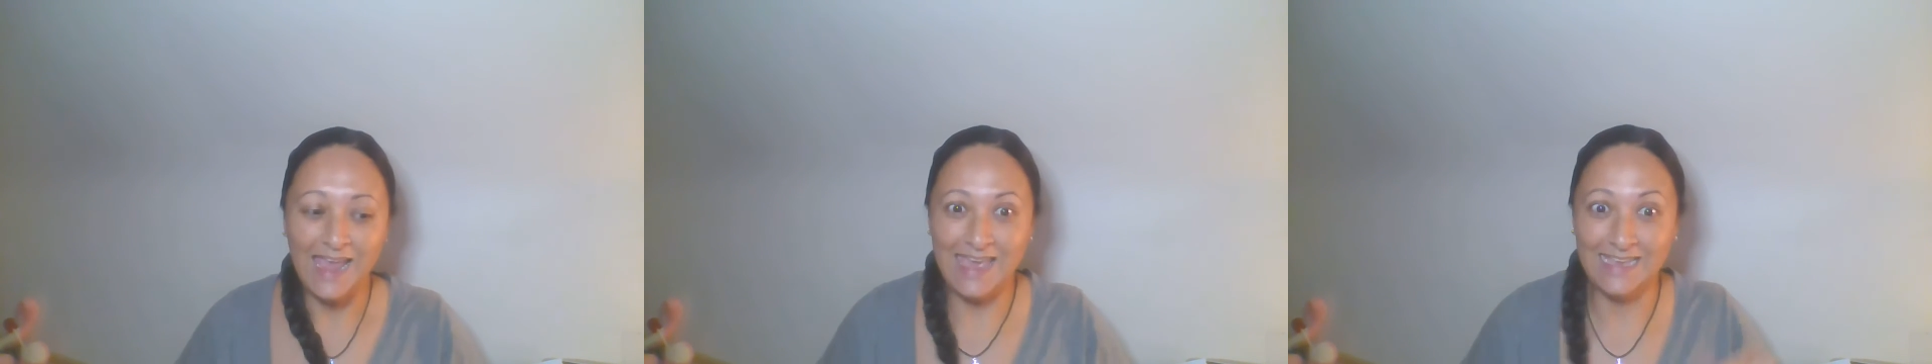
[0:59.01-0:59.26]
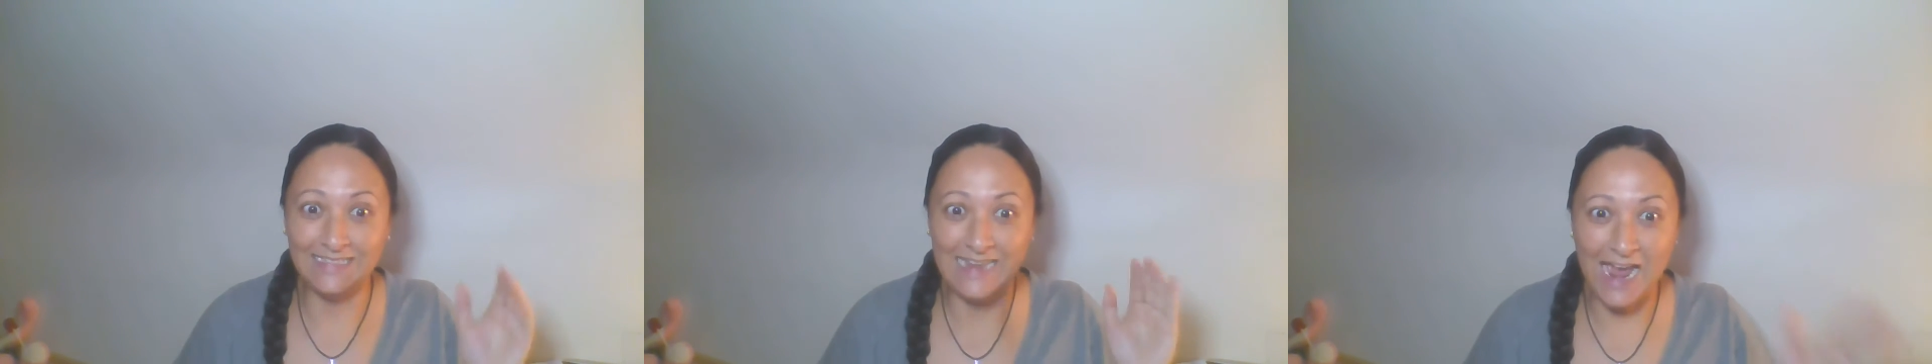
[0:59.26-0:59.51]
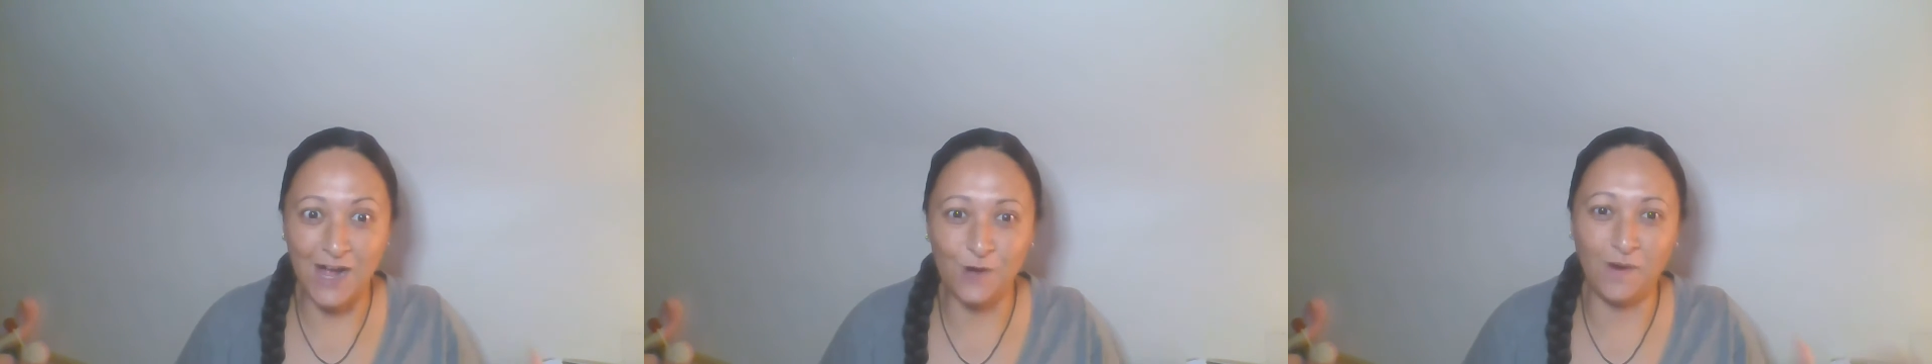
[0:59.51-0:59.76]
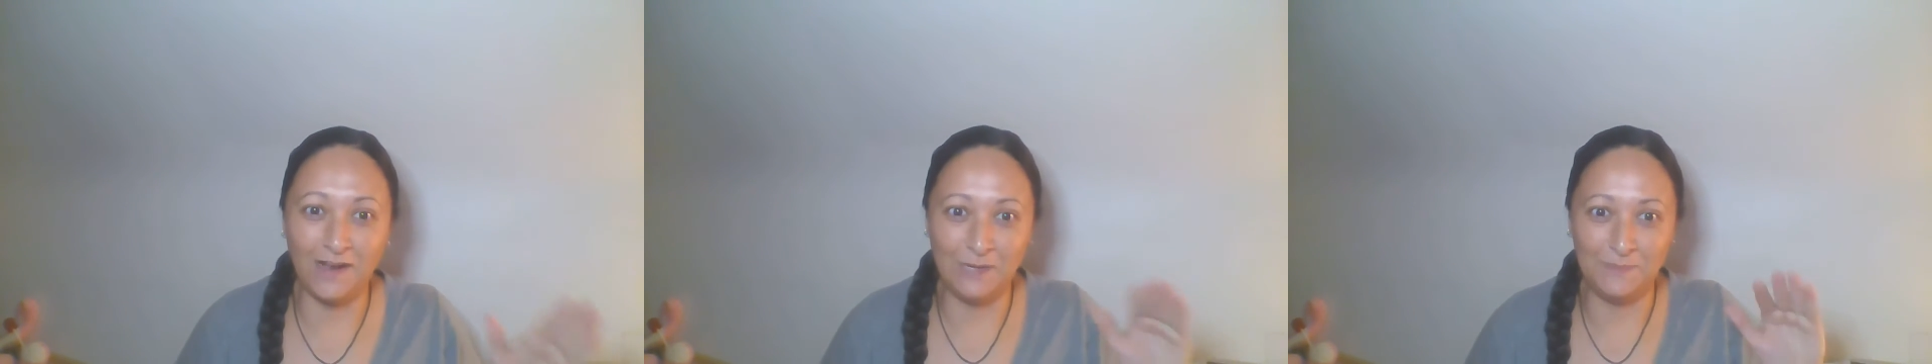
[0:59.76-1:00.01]
and
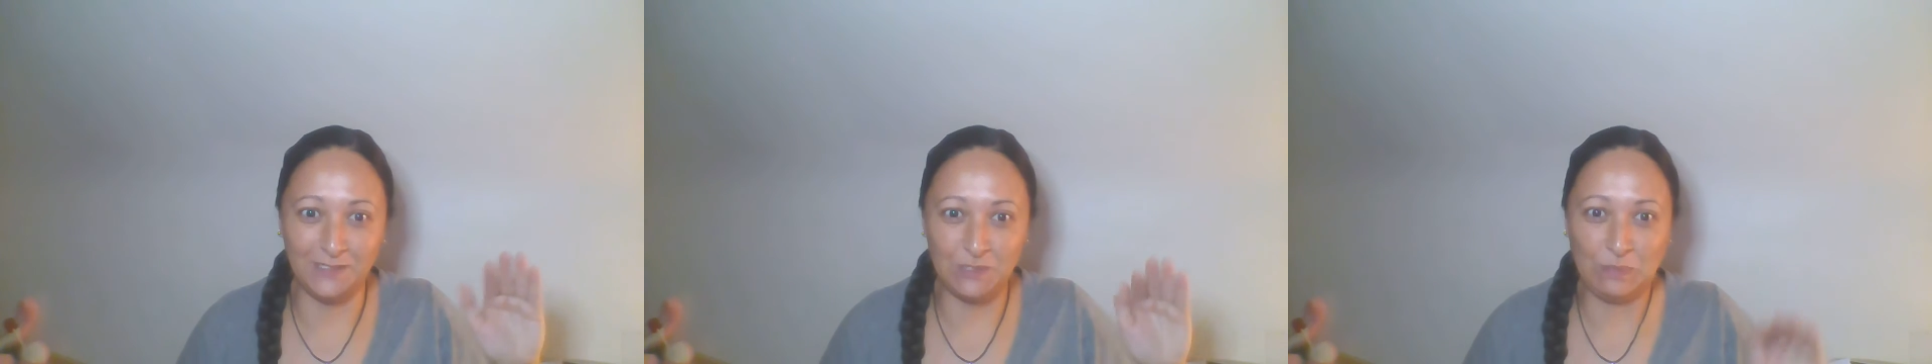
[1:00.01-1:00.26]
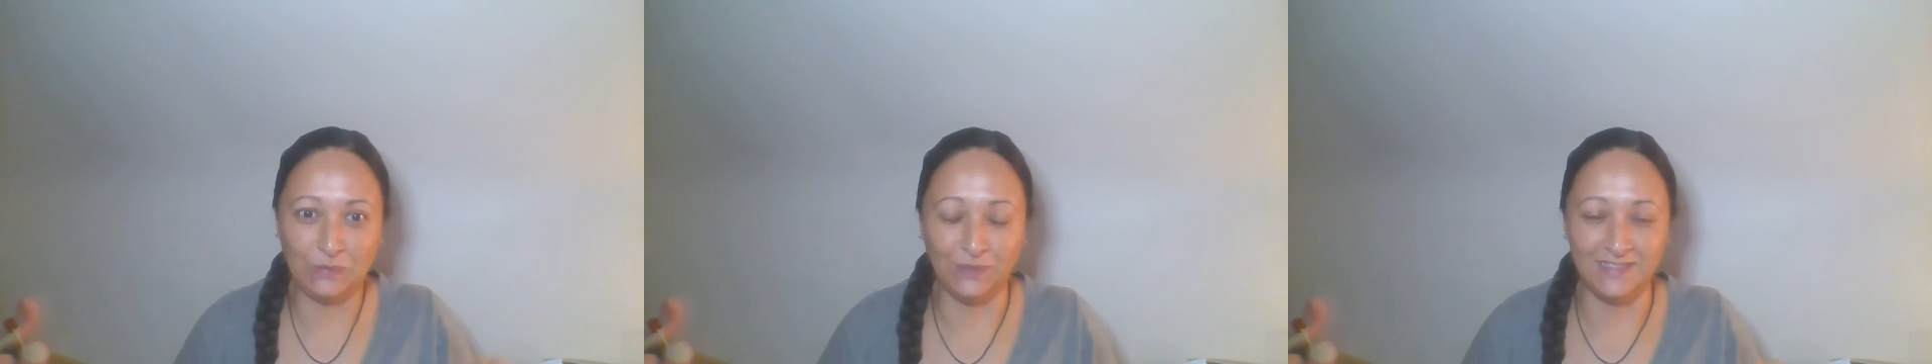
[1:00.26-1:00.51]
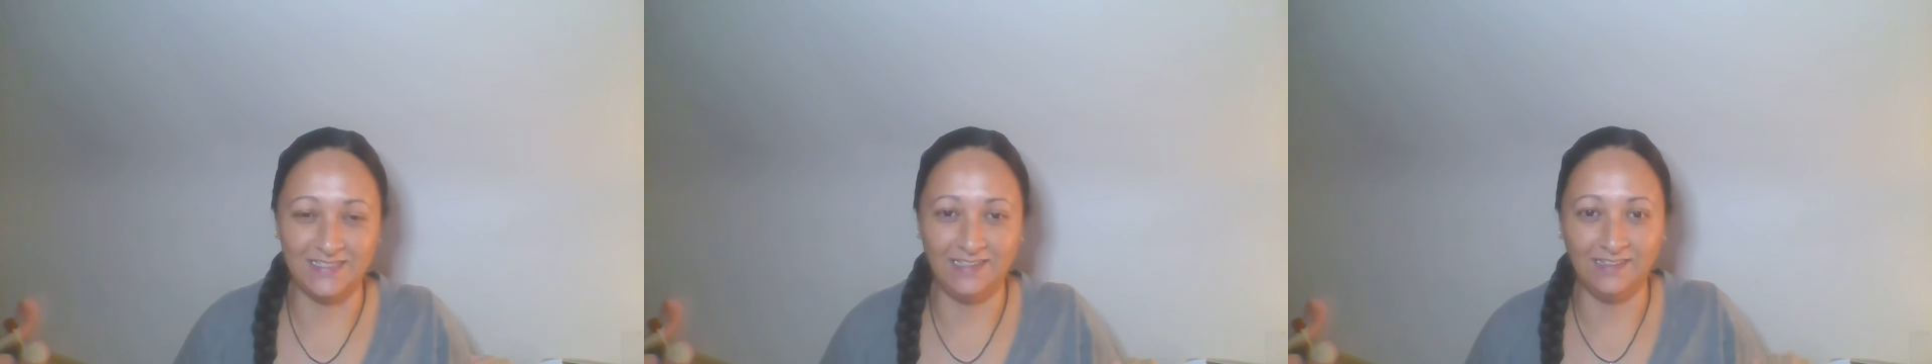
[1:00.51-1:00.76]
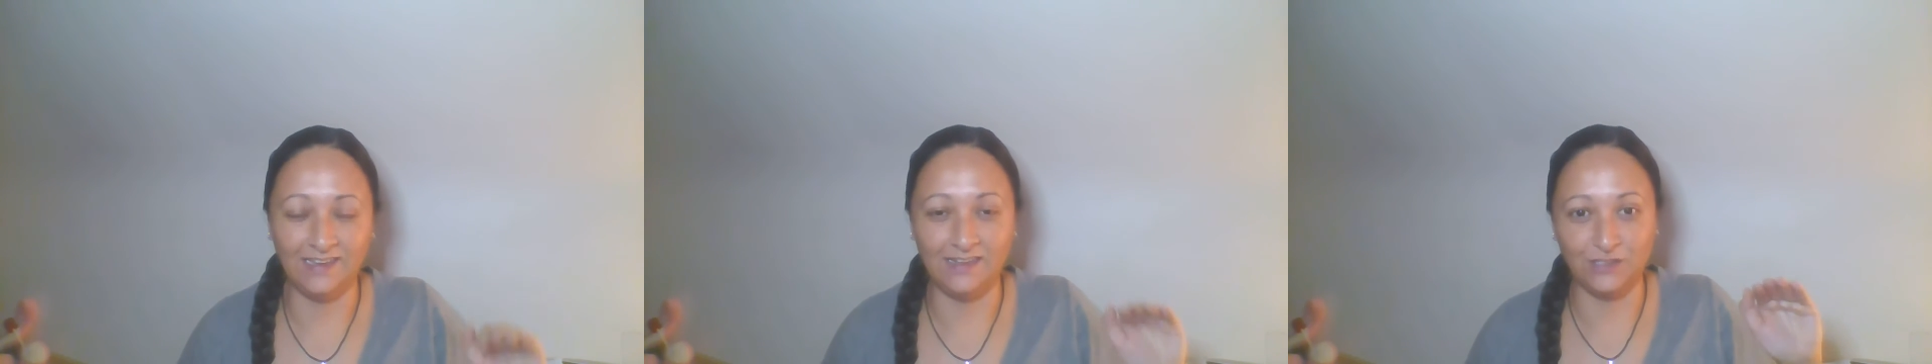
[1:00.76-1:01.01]
now I'm
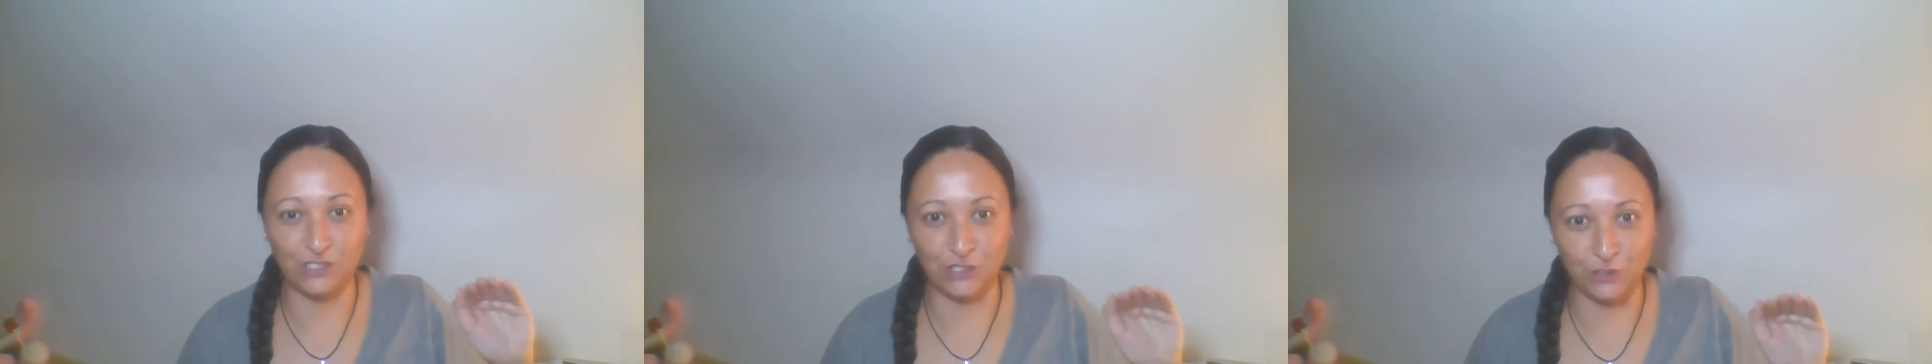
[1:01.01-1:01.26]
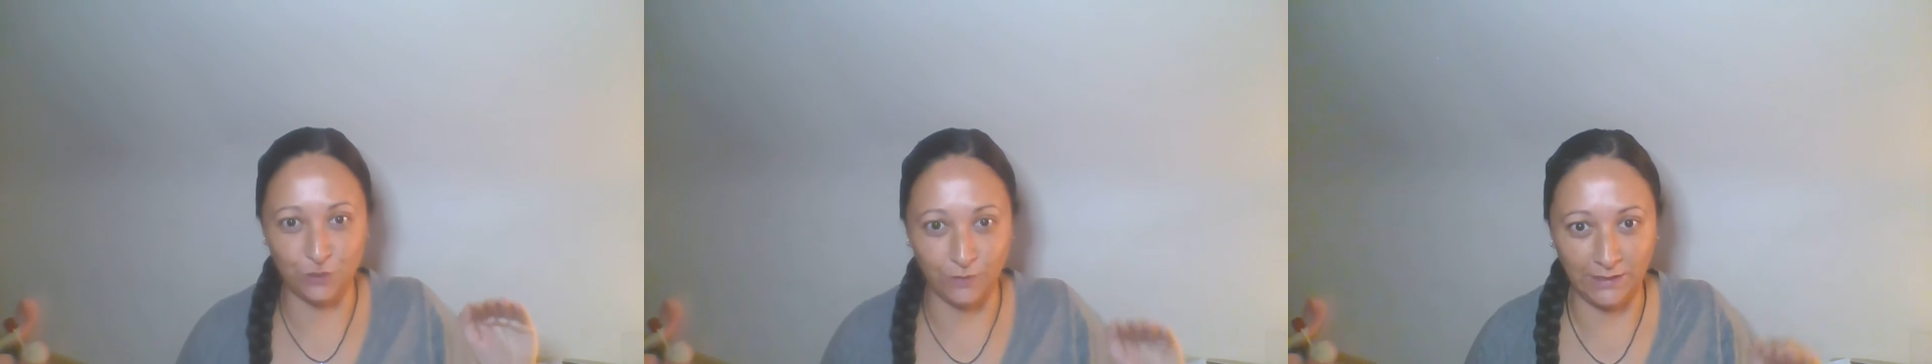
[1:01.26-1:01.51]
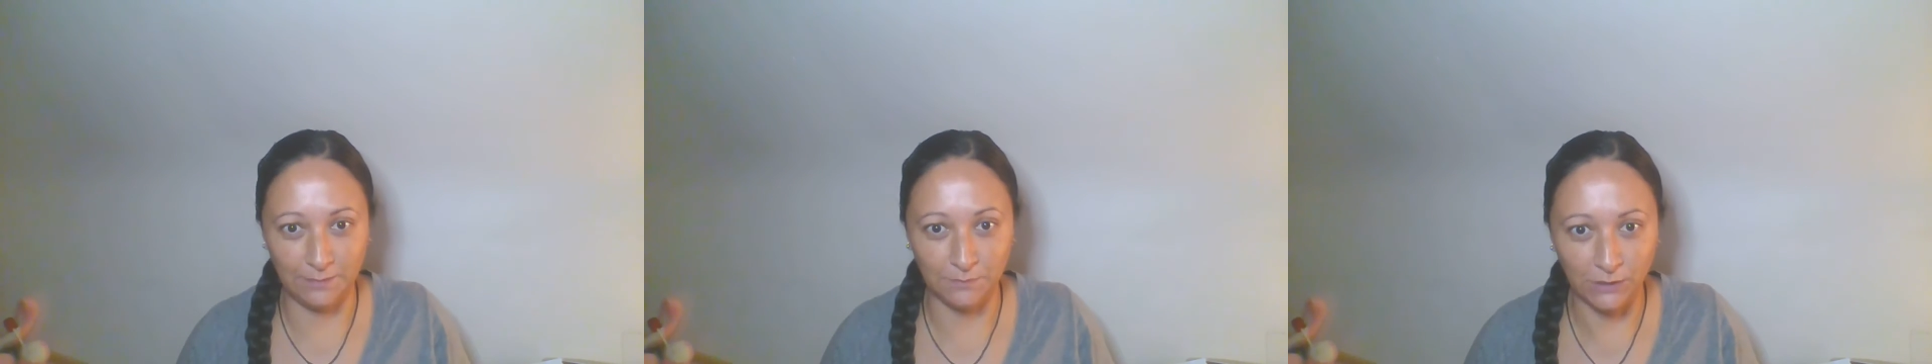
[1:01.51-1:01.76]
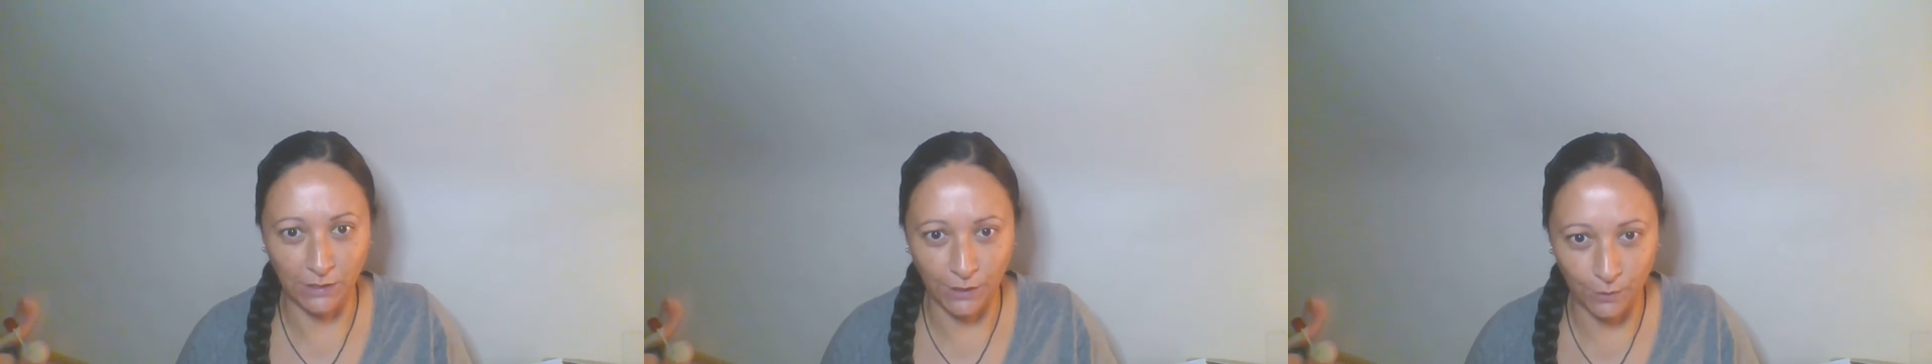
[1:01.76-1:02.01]
experiencing an extreme
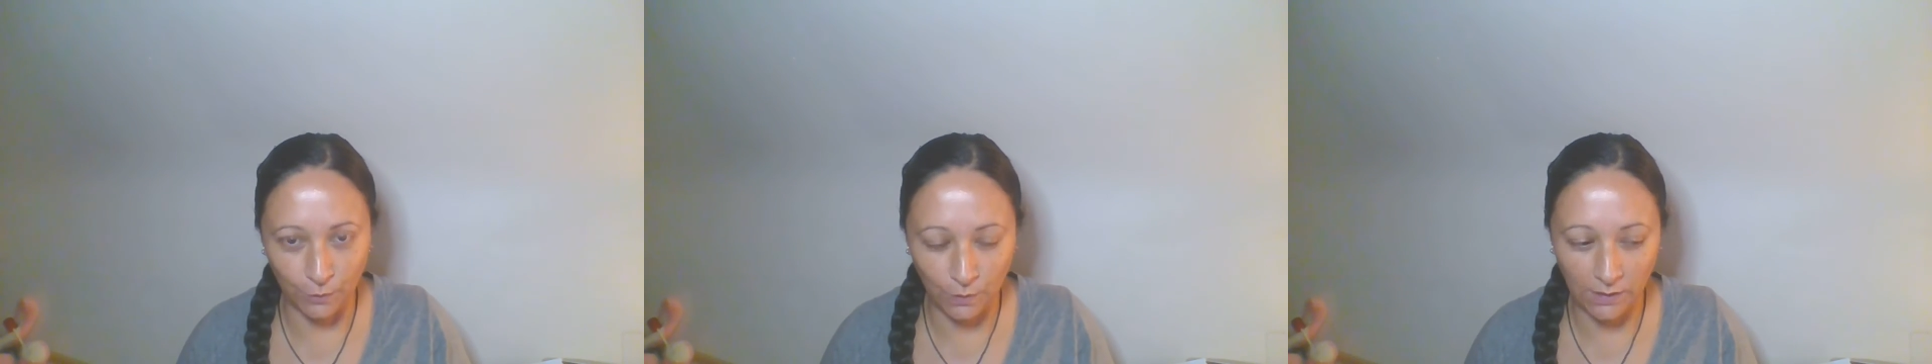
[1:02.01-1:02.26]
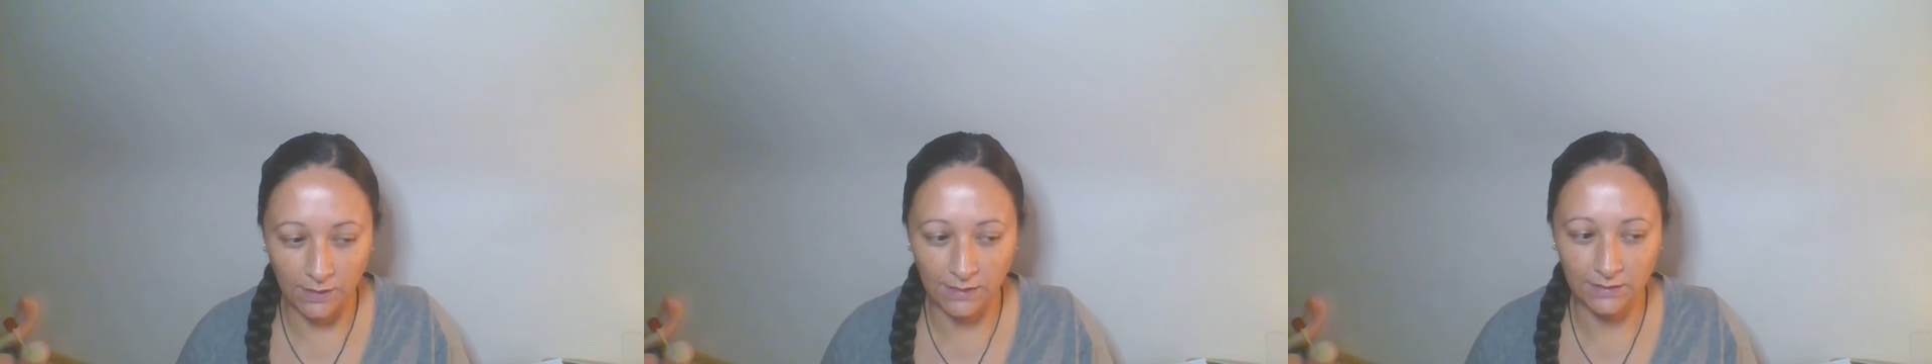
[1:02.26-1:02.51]
low